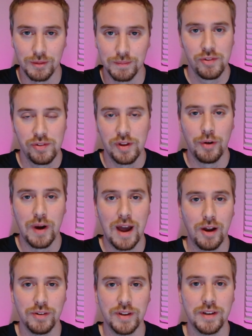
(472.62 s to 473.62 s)
sit
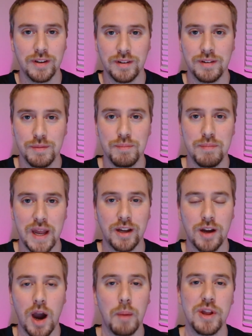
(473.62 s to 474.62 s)
around and make
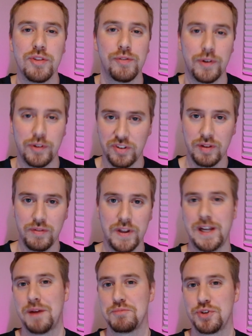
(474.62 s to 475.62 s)
comments for
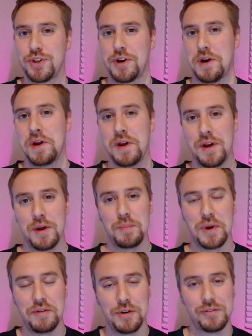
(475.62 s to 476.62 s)
TV, I'm sure.
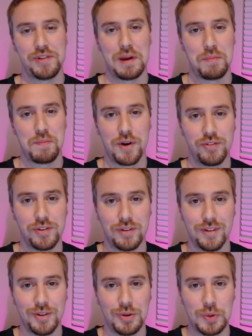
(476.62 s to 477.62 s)
But if you're the type of
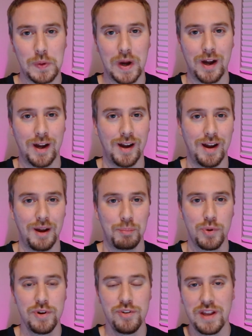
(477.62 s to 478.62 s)
person who
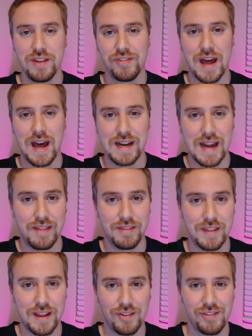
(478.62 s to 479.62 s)
appreciates that and
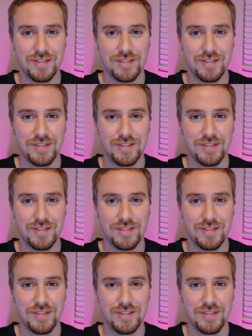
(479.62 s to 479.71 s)
thinks